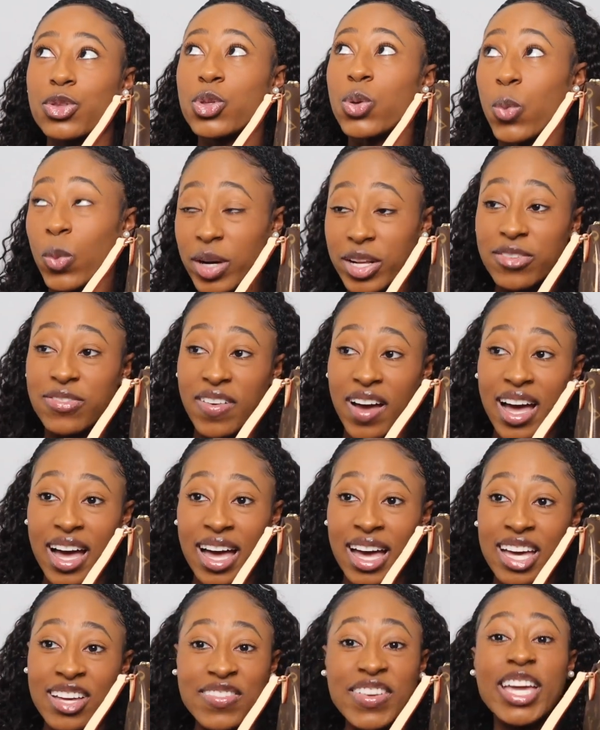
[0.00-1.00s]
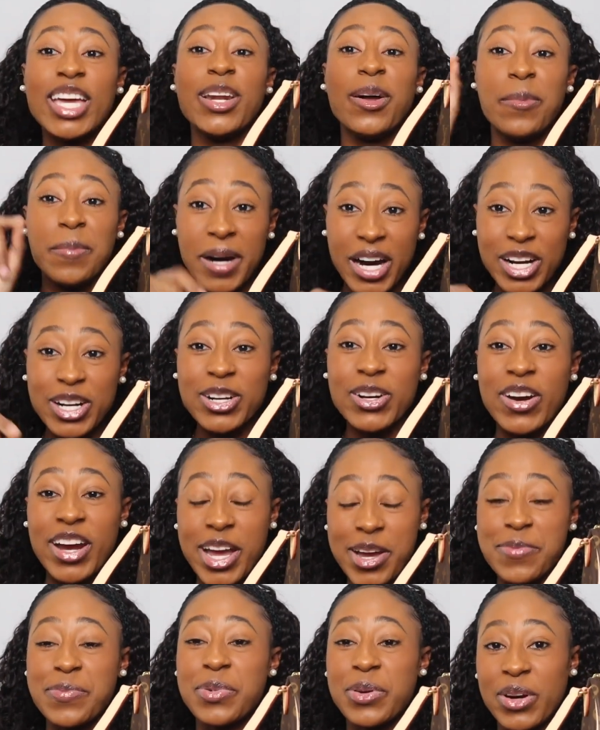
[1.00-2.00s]
25 and
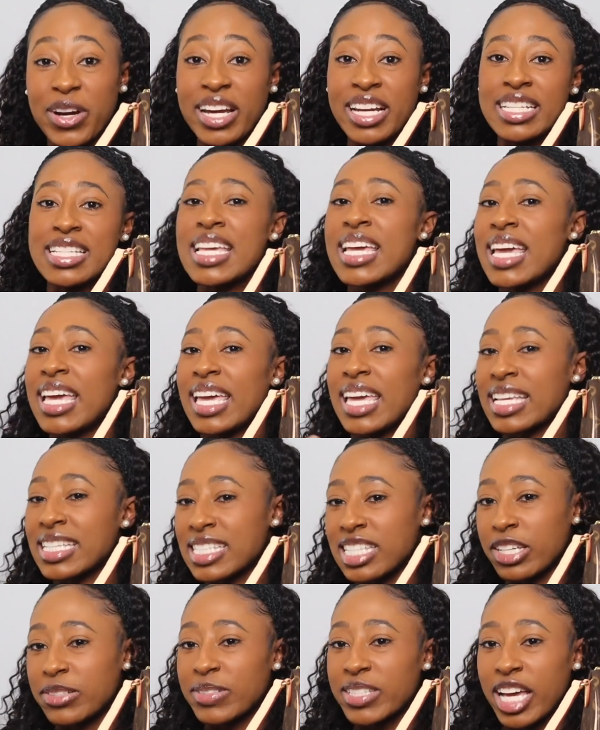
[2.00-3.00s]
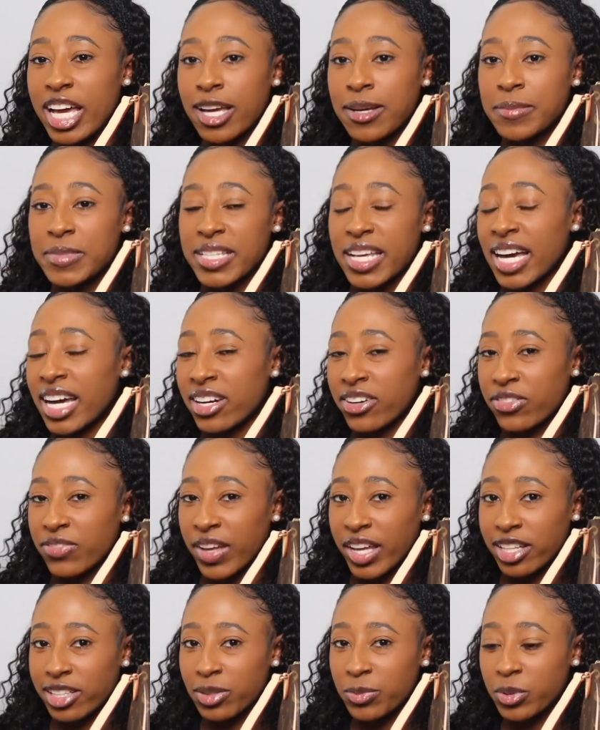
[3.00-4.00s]
monogram print is sometimes
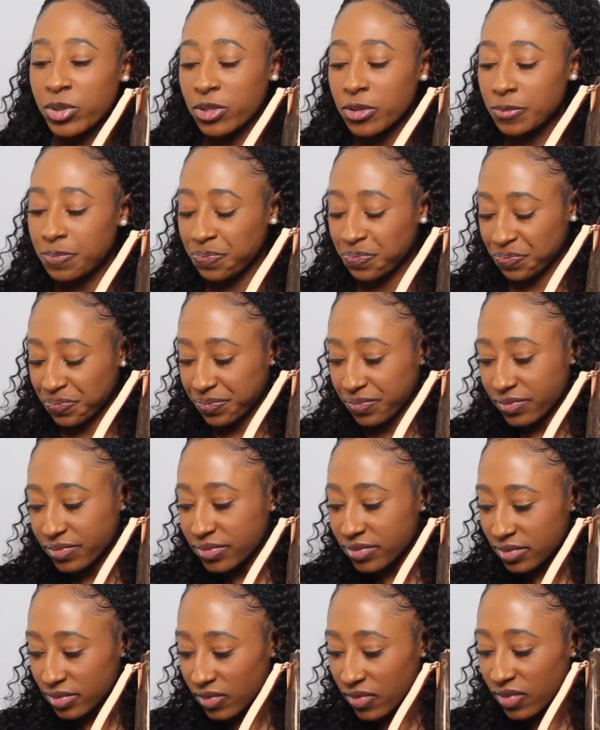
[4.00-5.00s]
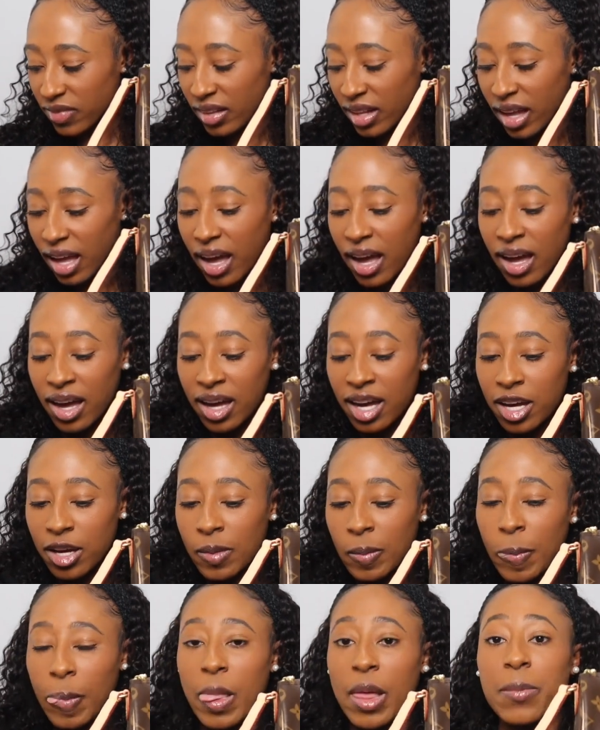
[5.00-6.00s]
unavailable
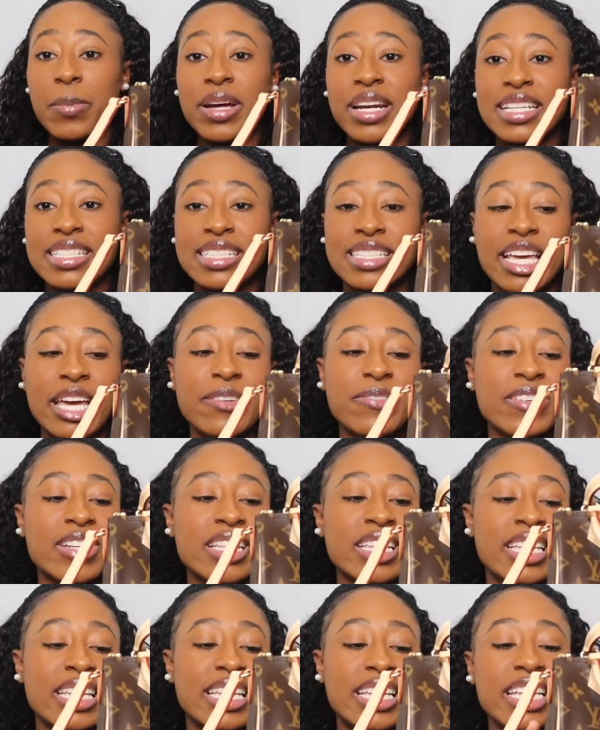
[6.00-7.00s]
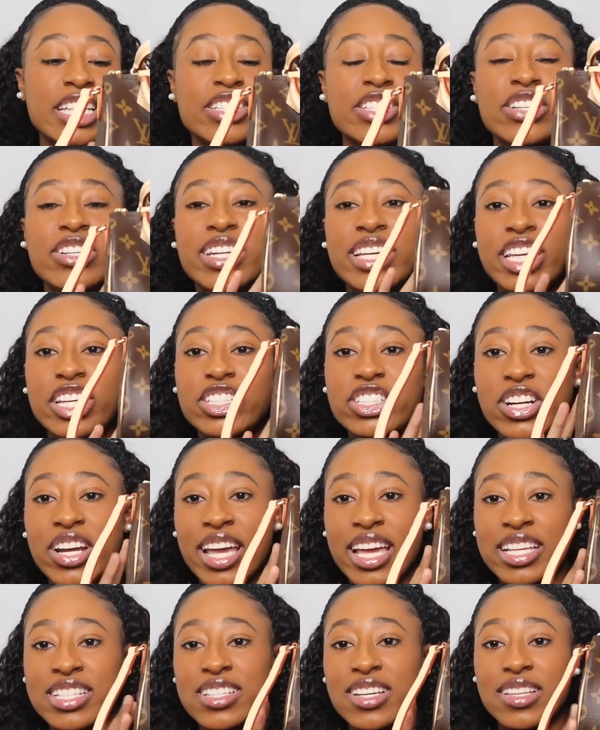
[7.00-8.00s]
um, but it's definitely easier to get your
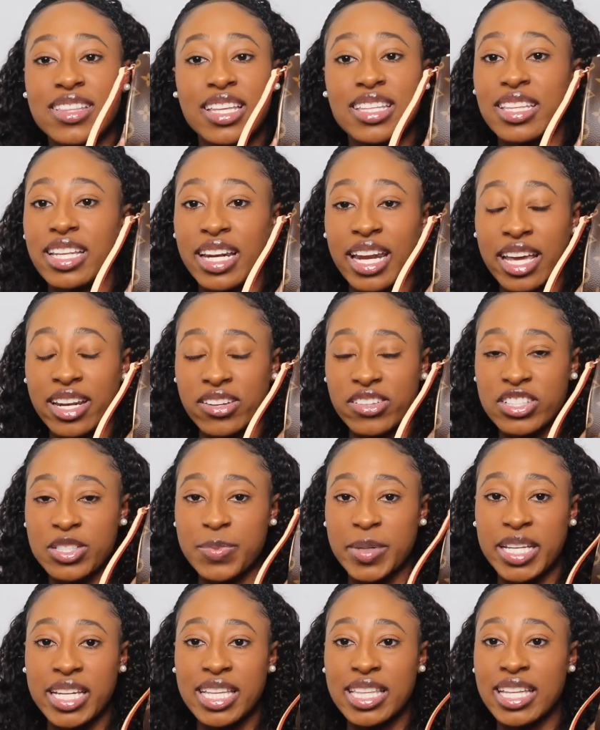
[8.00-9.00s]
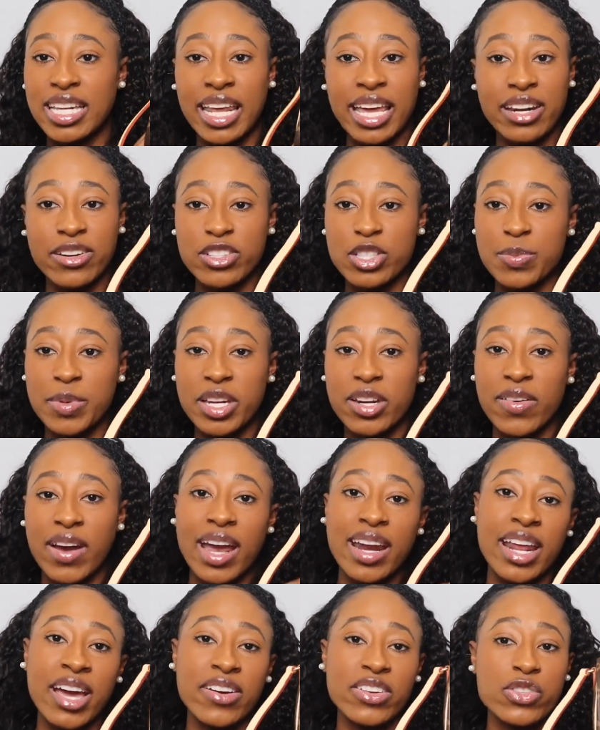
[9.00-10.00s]
hands on than the Nano Speedy. The Nano Speedy
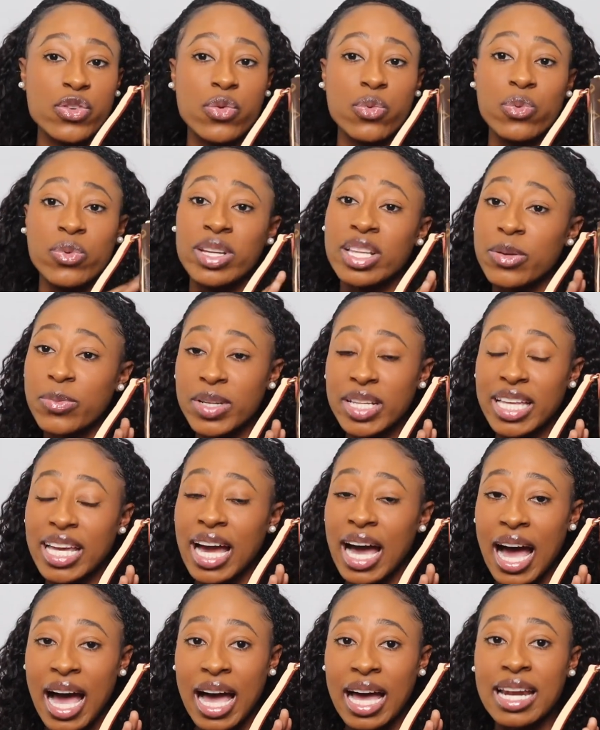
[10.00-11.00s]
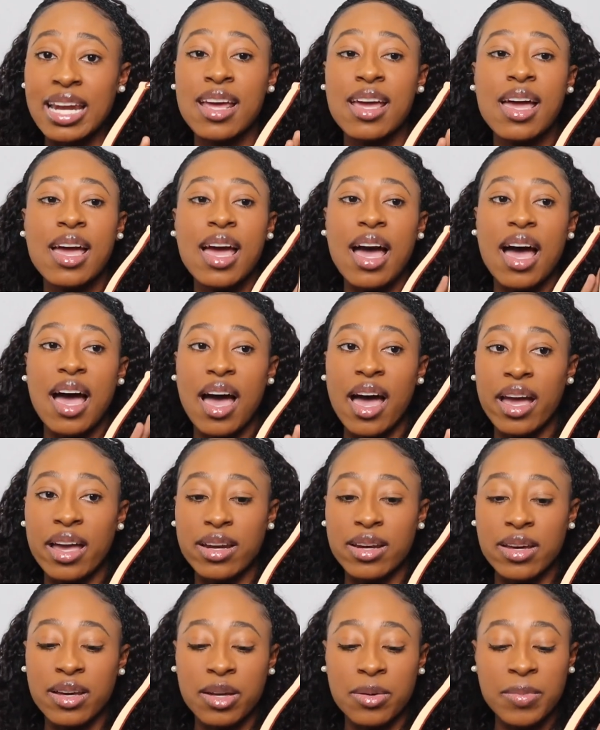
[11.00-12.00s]
right now is a really, really hot
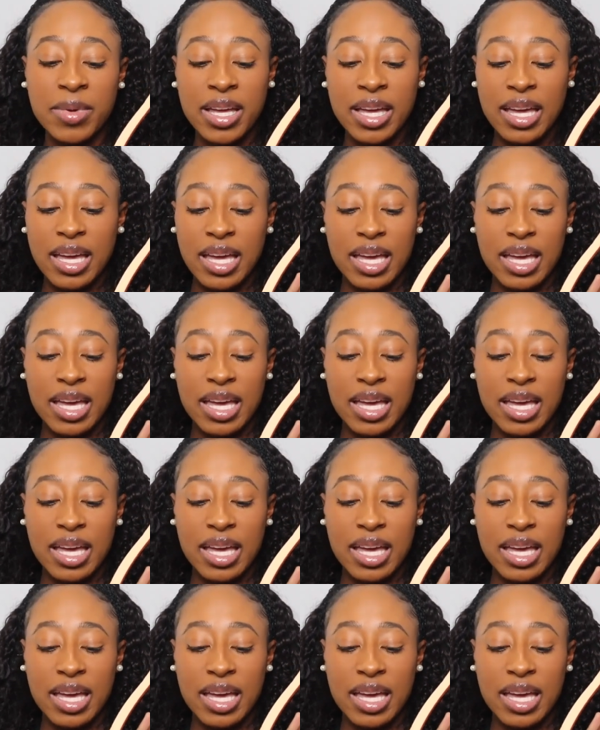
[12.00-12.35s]
item.